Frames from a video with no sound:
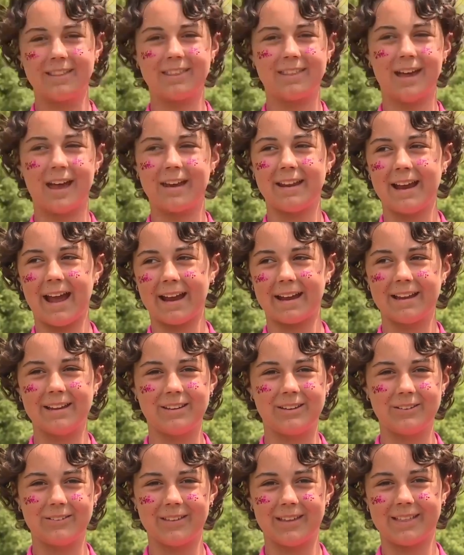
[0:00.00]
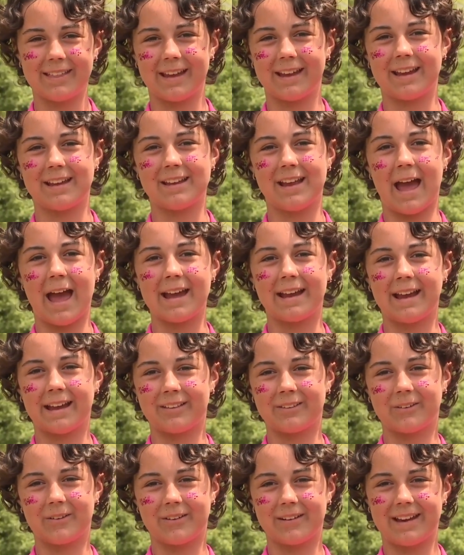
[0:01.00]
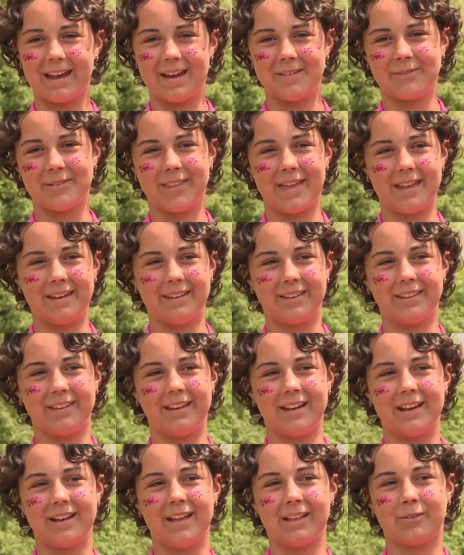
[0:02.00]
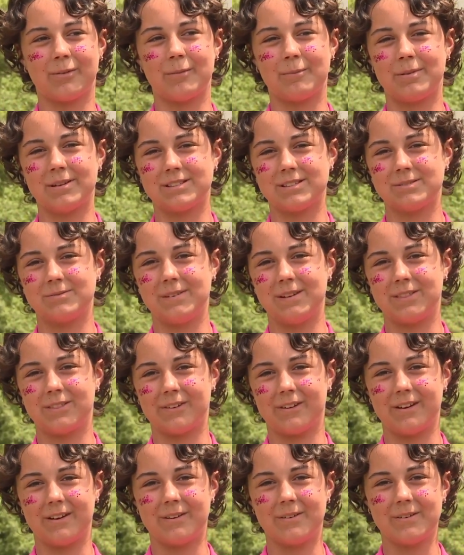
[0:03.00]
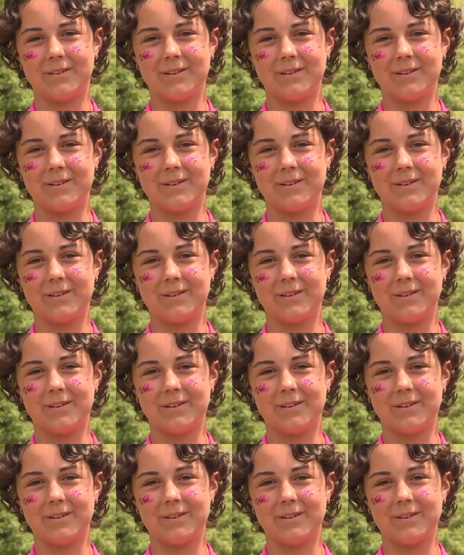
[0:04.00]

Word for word: study, I can do this, I, can, I get to go to camp at the end of the year. That's what pushes me through.